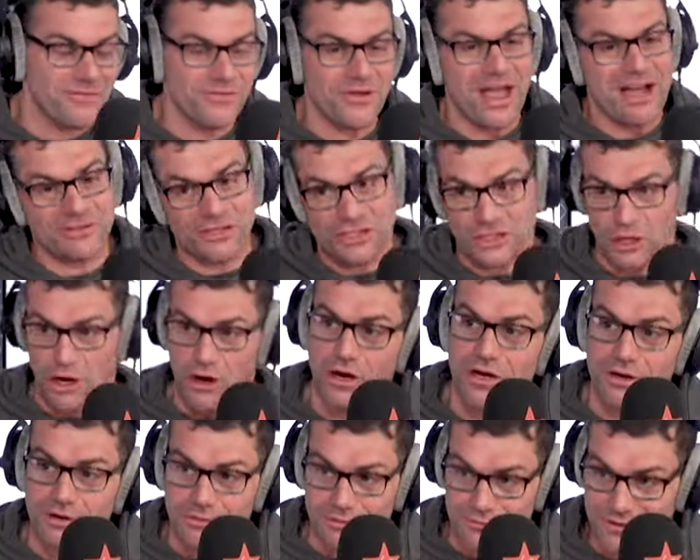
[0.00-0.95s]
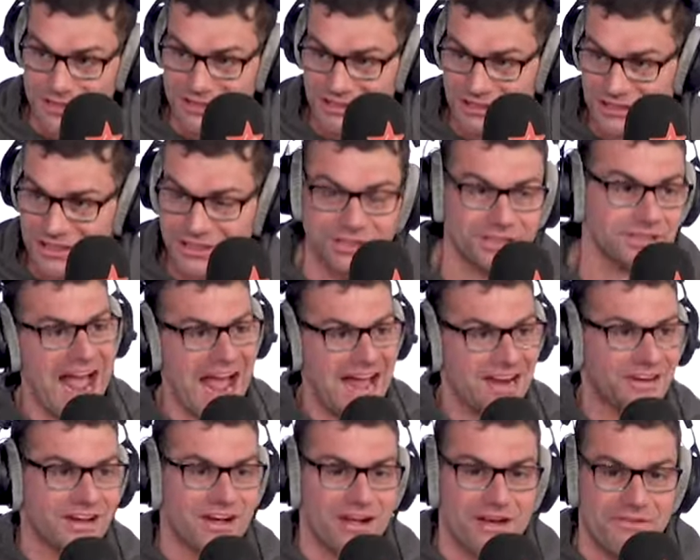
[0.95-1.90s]
If you have a dog, for instance,
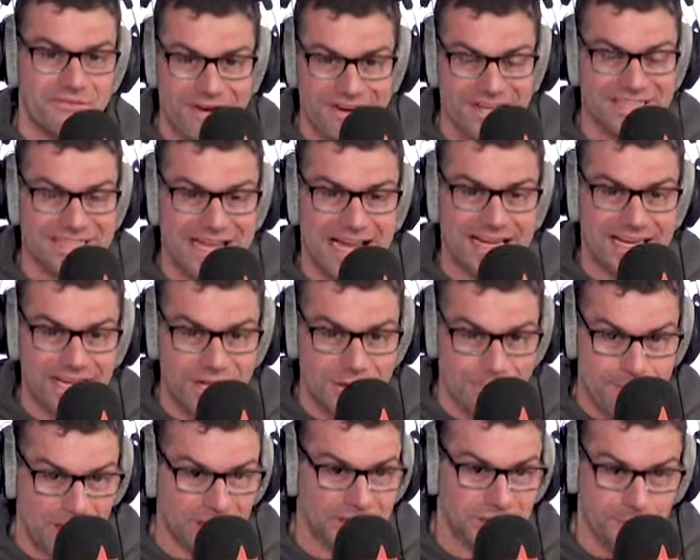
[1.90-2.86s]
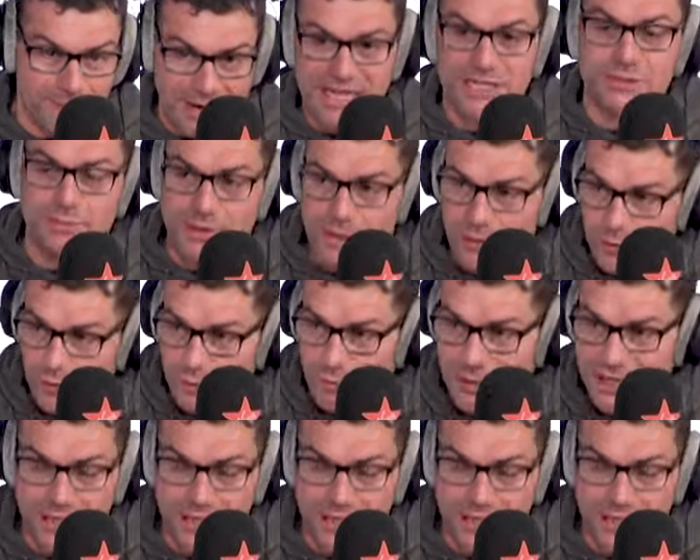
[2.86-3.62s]
and very sadly you pass away, as we all